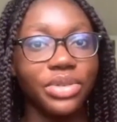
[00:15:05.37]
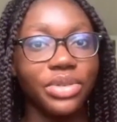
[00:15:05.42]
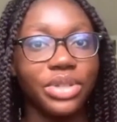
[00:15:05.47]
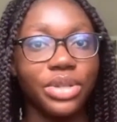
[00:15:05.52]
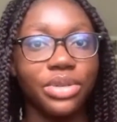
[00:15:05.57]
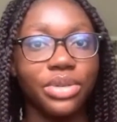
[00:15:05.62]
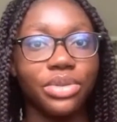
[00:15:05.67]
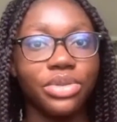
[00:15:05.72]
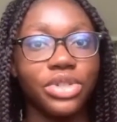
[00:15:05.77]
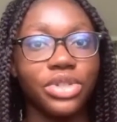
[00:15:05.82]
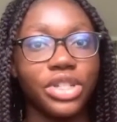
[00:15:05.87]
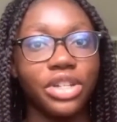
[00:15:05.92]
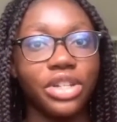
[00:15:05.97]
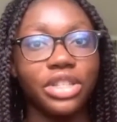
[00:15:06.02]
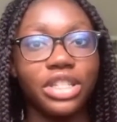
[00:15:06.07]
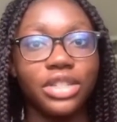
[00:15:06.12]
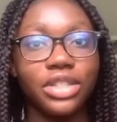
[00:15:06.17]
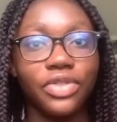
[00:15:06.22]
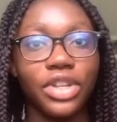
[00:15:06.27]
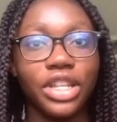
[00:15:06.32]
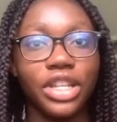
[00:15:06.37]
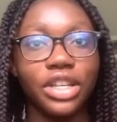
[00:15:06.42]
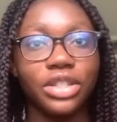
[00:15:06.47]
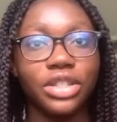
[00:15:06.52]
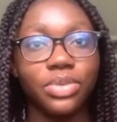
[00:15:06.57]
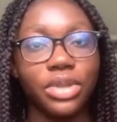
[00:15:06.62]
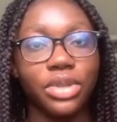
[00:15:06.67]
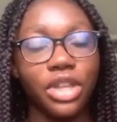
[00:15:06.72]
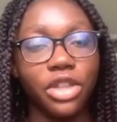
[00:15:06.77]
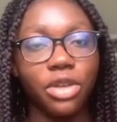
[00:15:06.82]
to share these videos
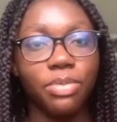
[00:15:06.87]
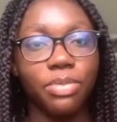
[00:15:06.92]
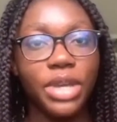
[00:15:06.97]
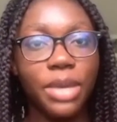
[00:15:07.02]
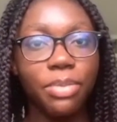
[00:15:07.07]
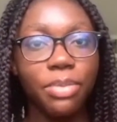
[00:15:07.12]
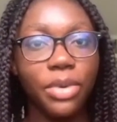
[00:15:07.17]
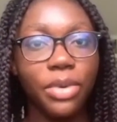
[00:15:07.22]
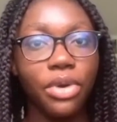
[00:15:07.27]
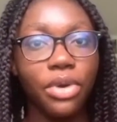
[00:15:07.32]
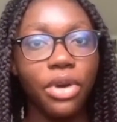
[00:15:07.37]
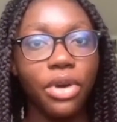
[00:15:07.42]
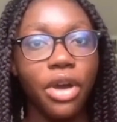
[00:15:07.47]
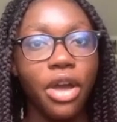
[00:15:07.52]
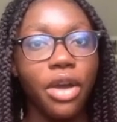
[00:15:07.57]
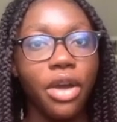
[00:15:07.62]
with other people,